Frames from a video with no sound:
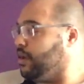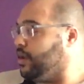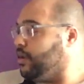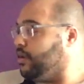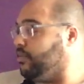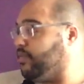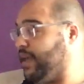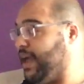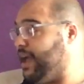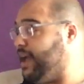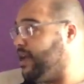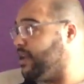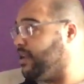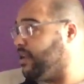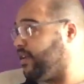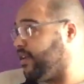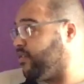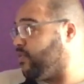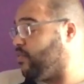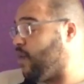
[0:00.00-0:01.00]
yeah
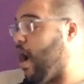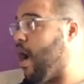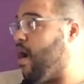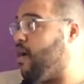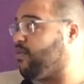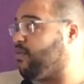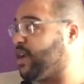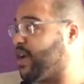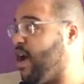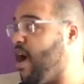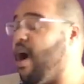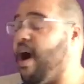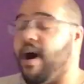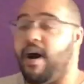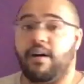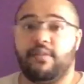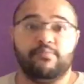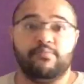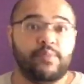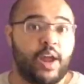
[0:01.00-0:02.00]
like
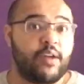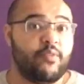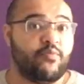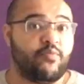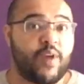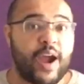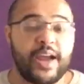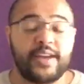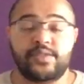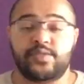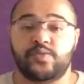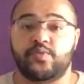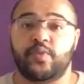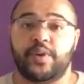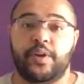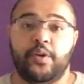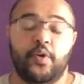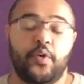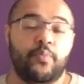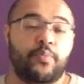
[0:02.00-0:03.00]
r&r like rest
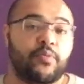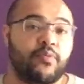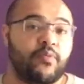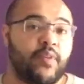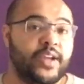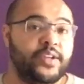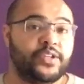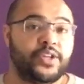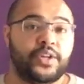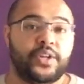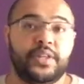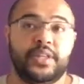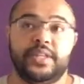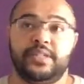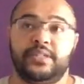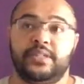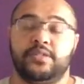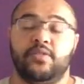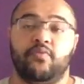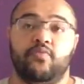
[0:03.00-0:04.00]
recuperation
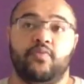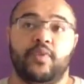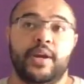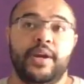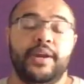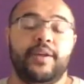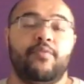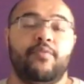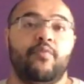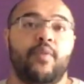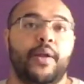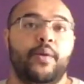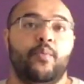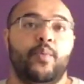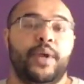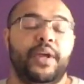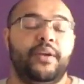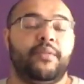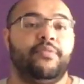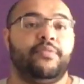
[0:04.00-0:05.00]
this is a really great
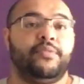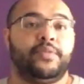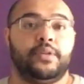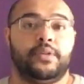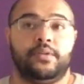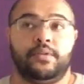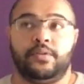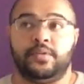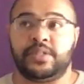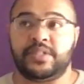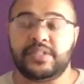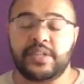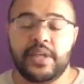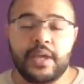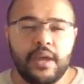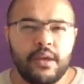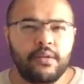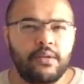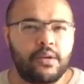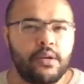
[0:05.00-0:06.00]
week to
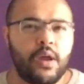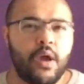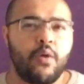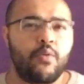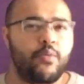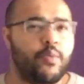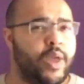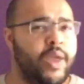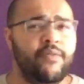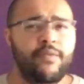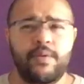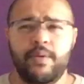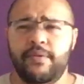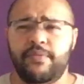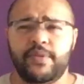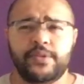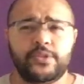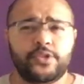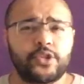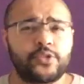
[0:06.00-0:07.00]
sit and you know even
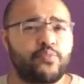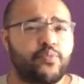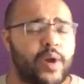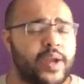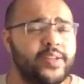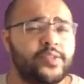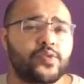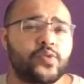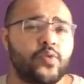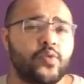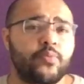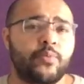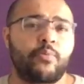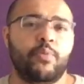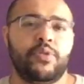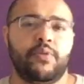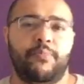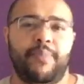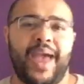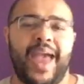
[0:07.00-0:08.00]
if it's just brainstorming
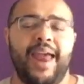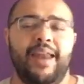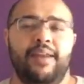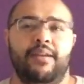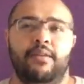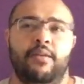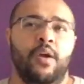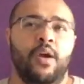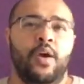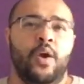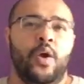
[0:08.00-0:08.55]
with a pen